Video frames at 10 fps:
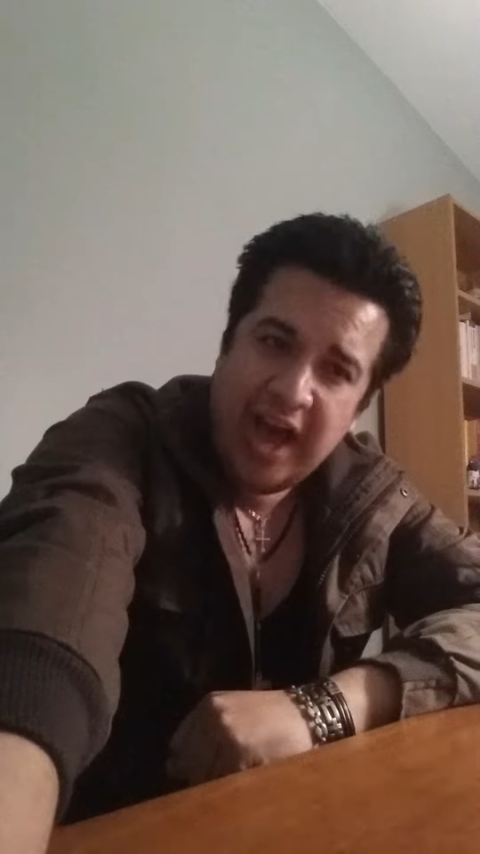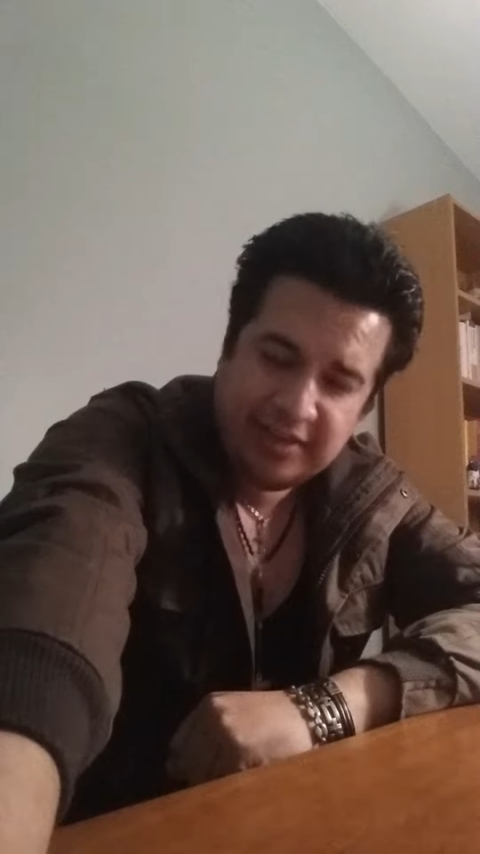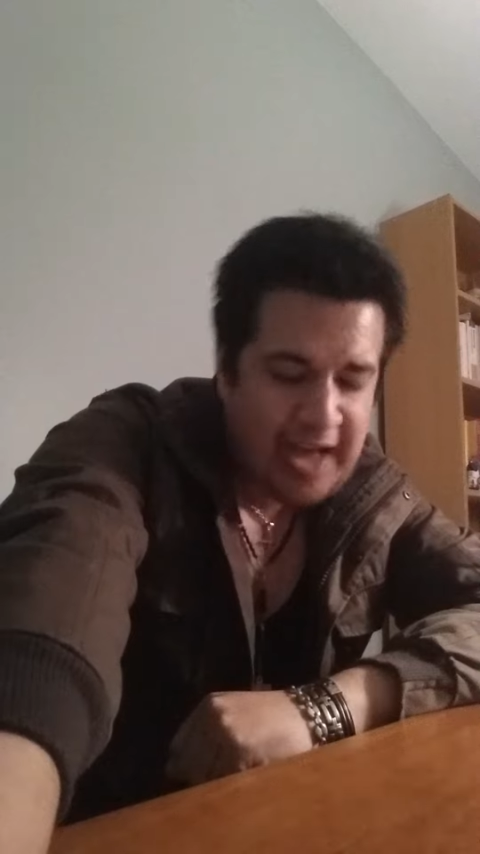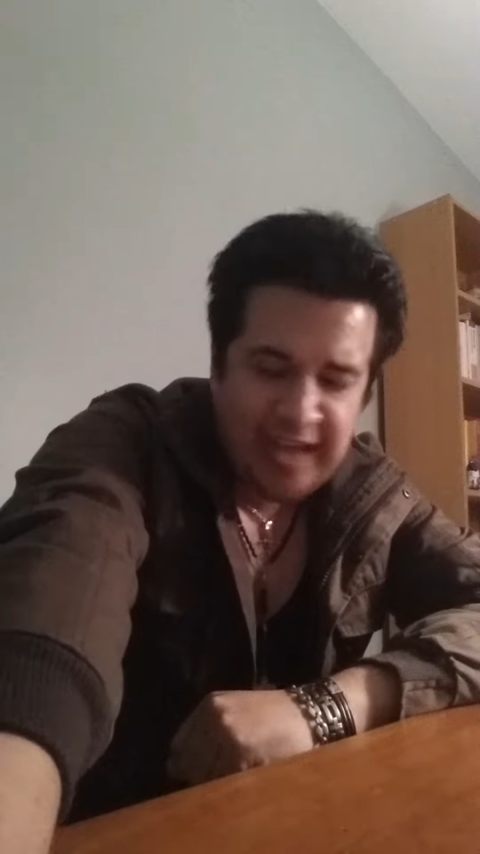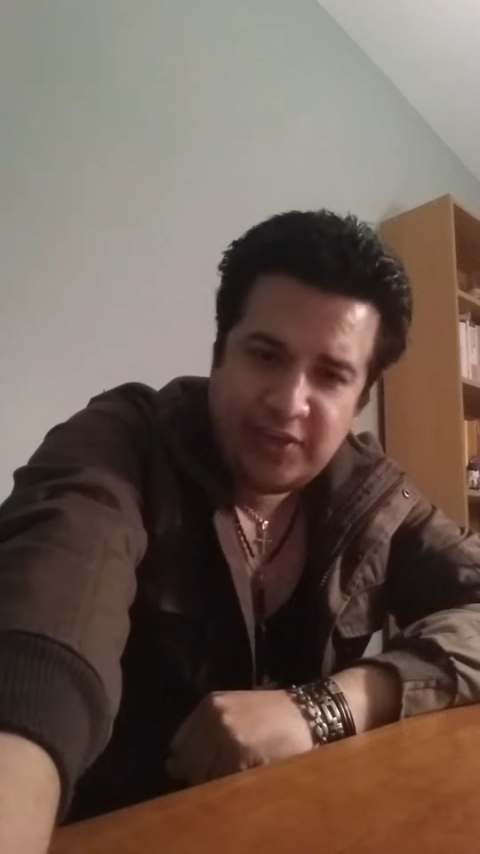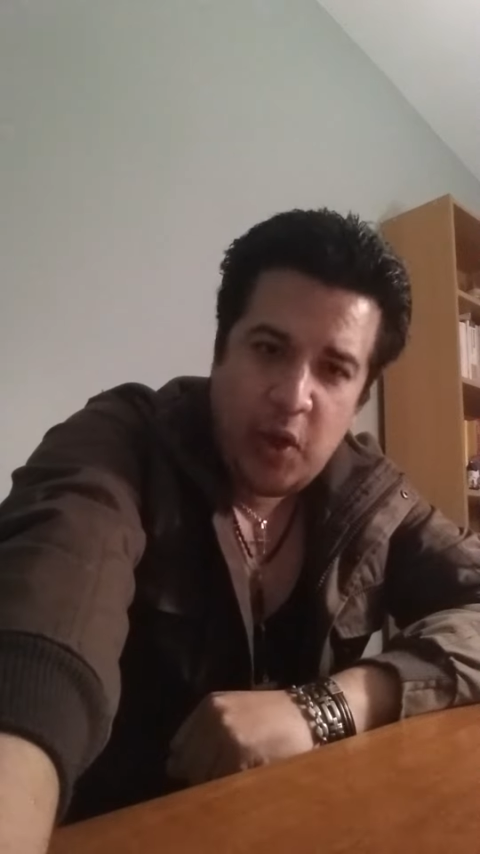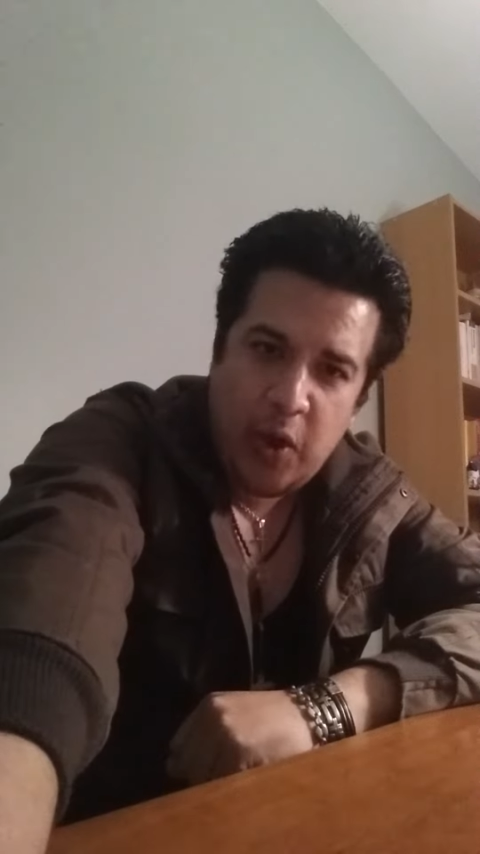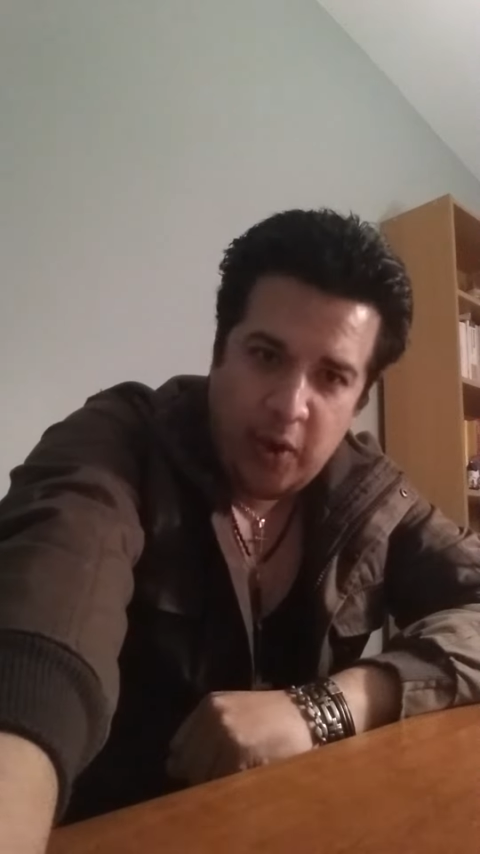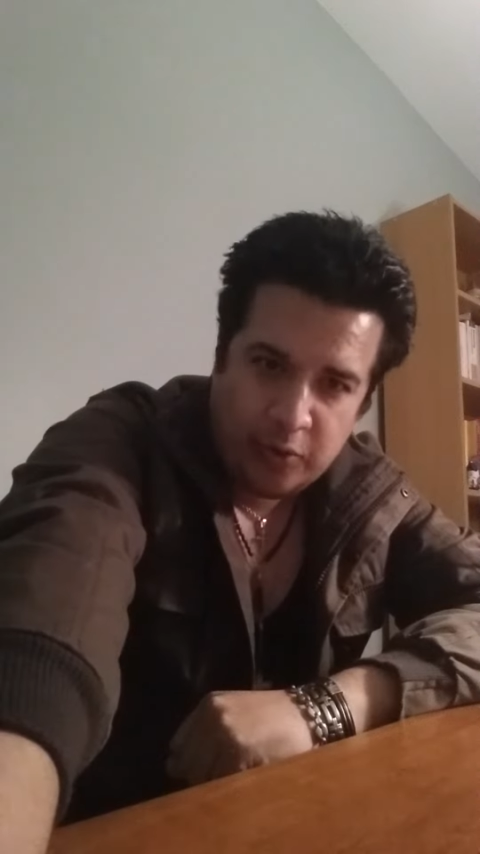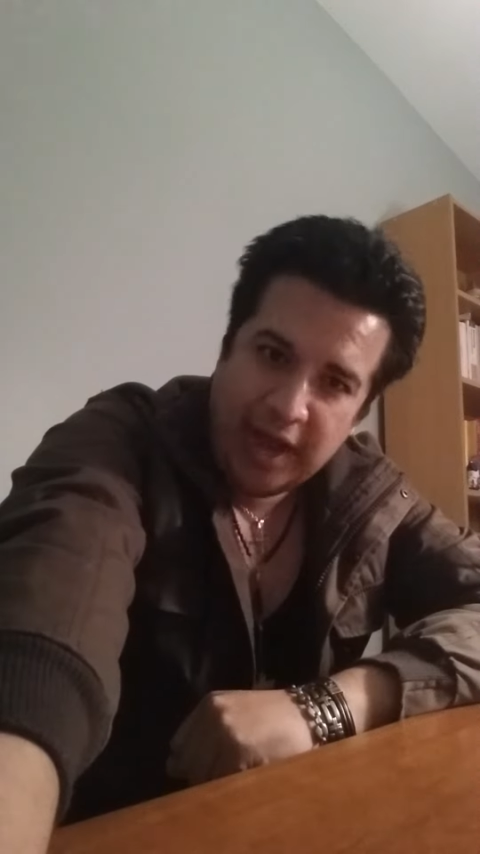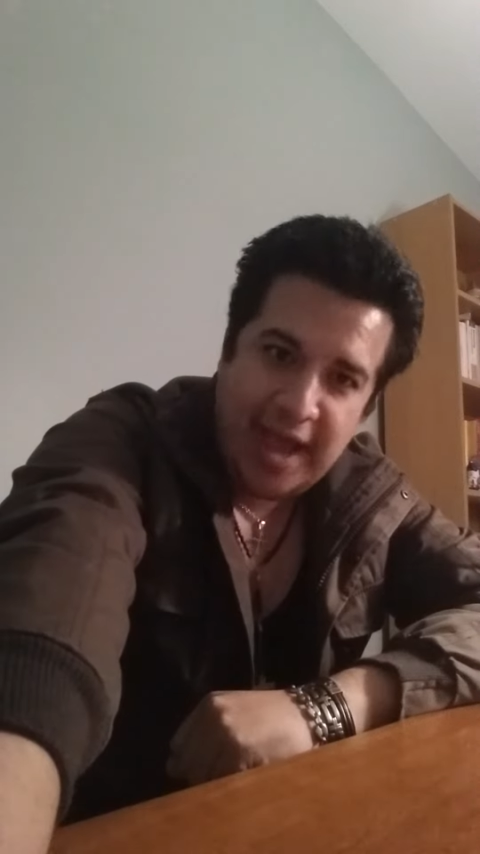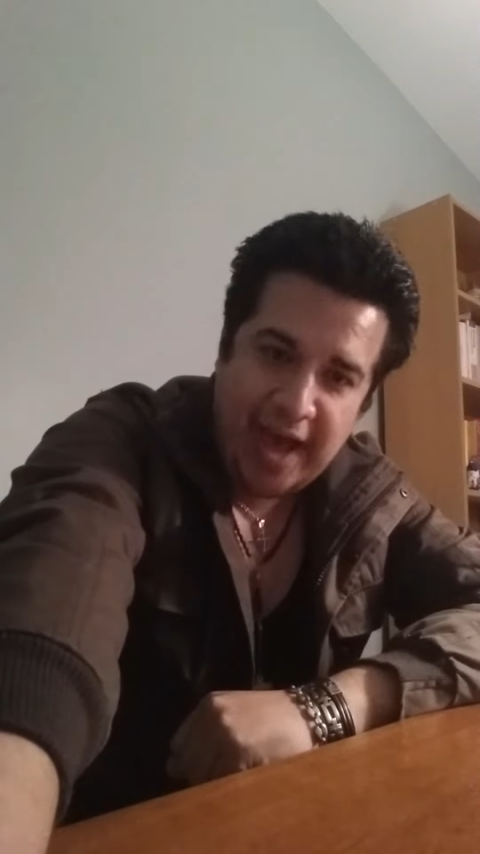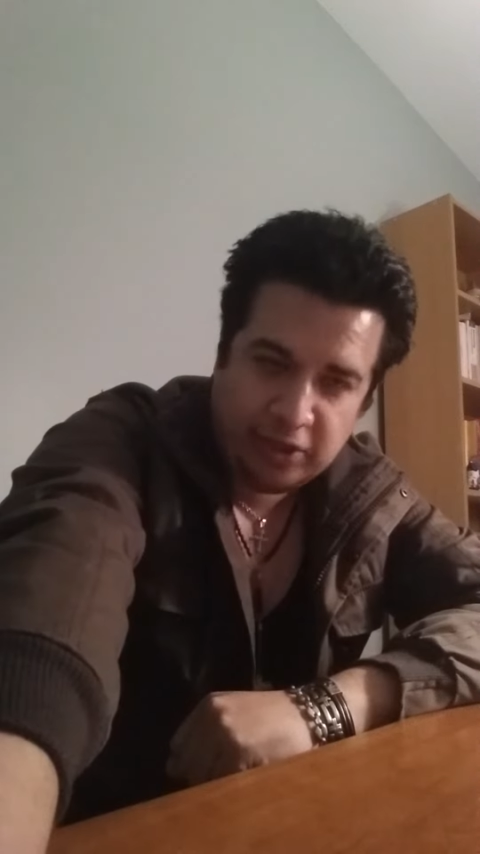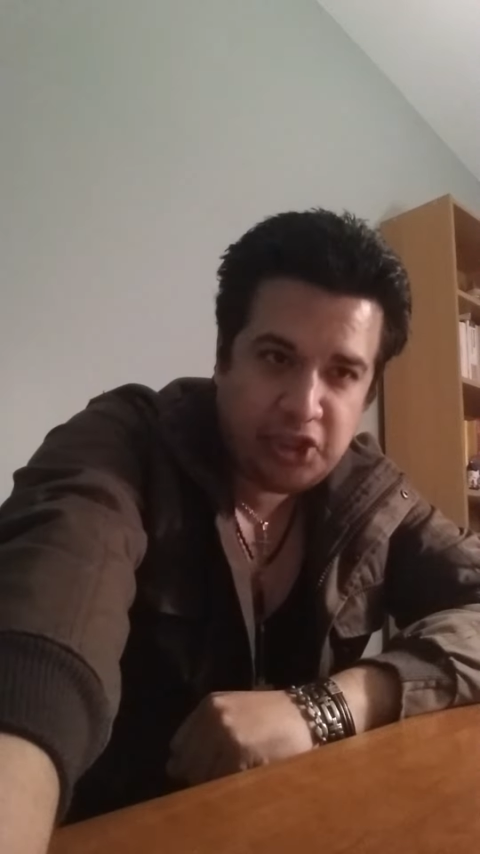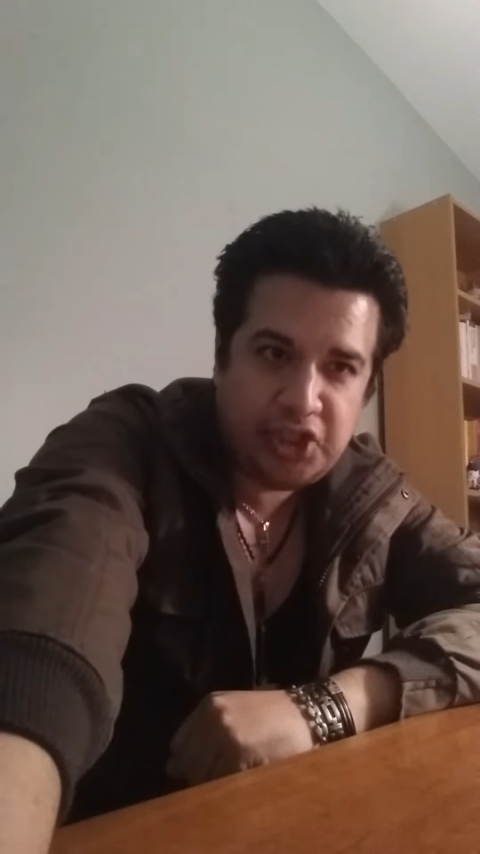I know
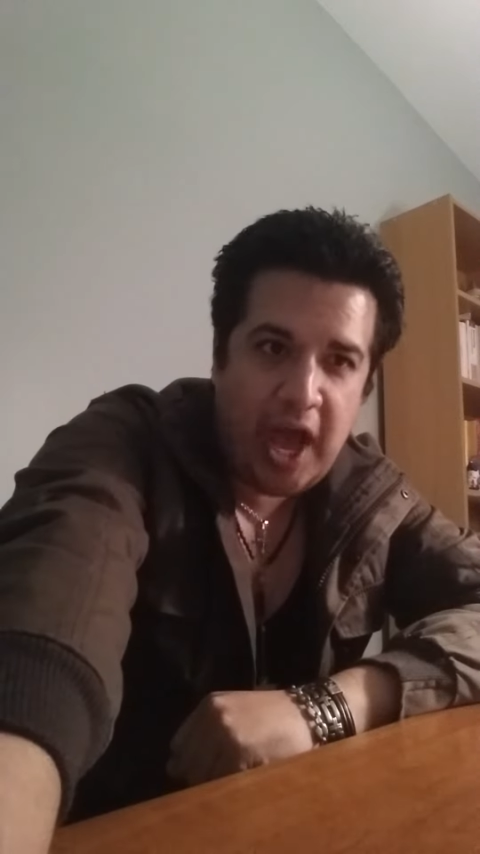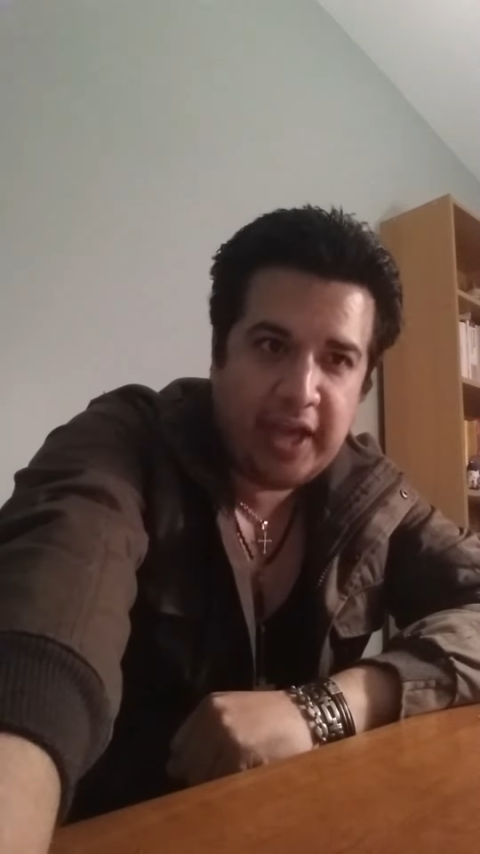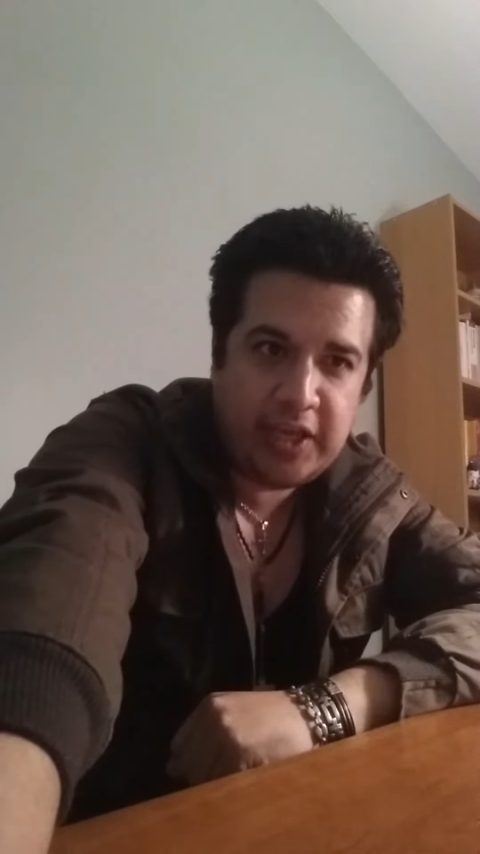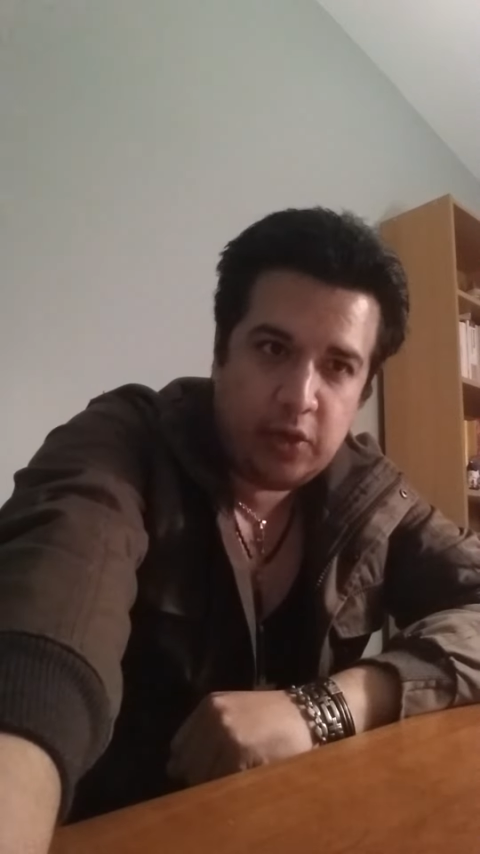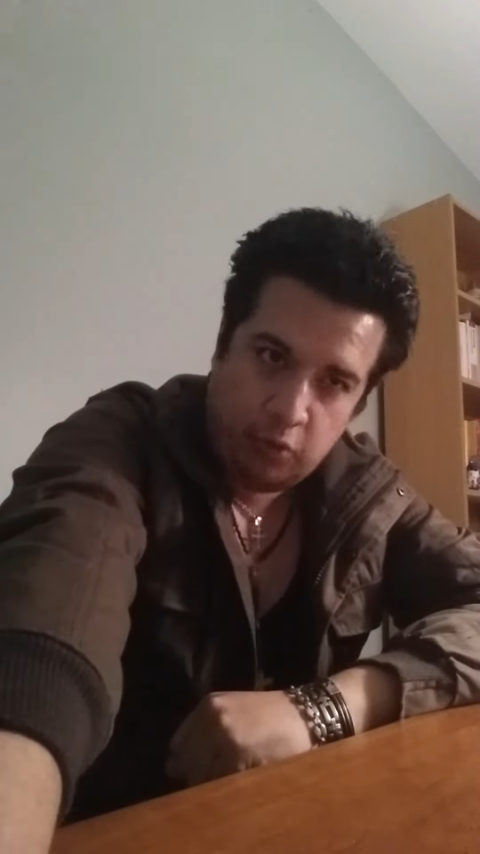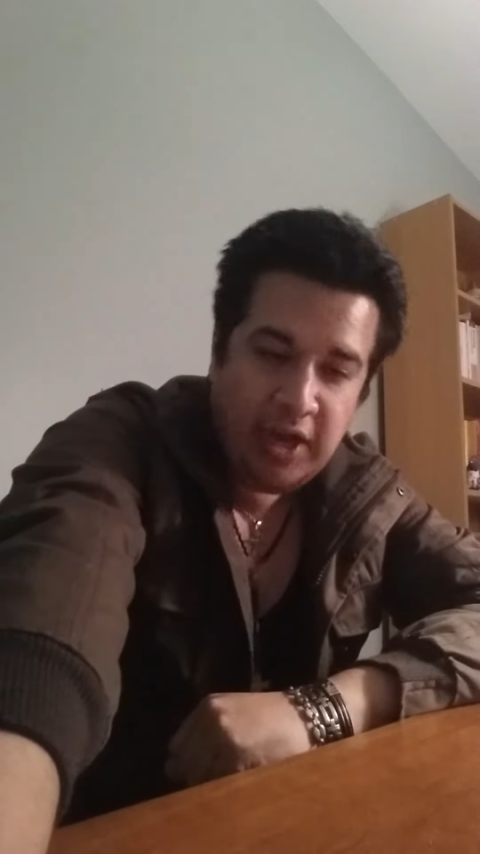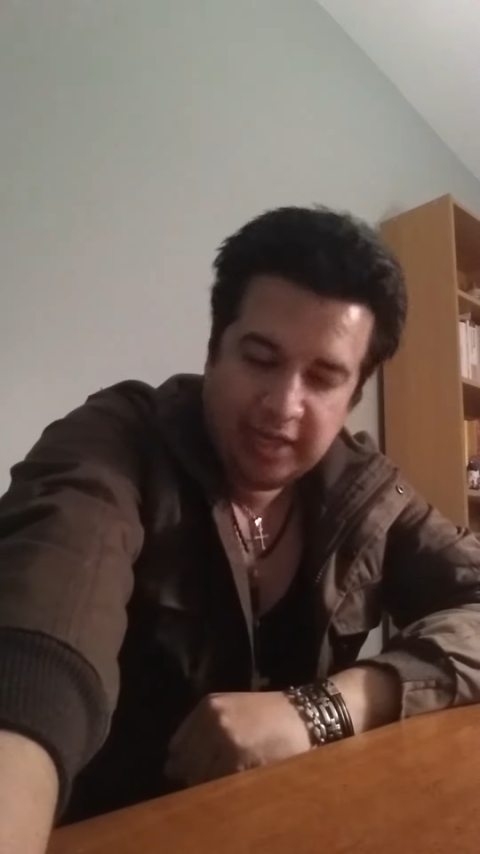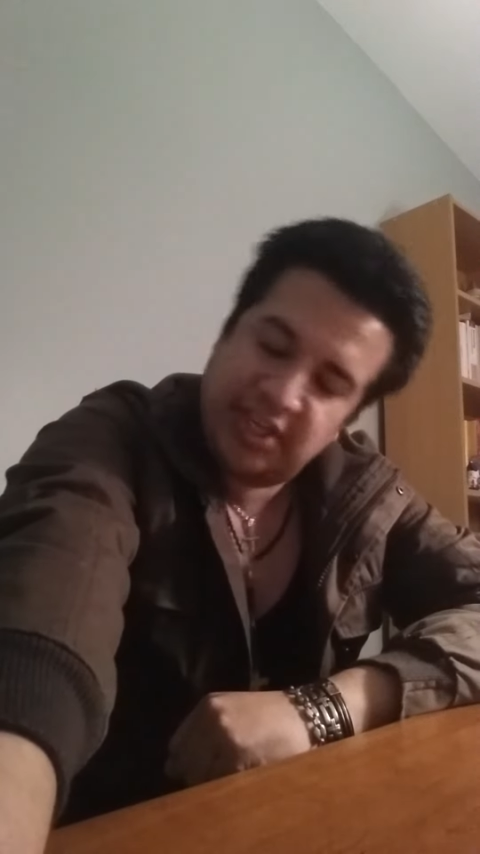how to shock you,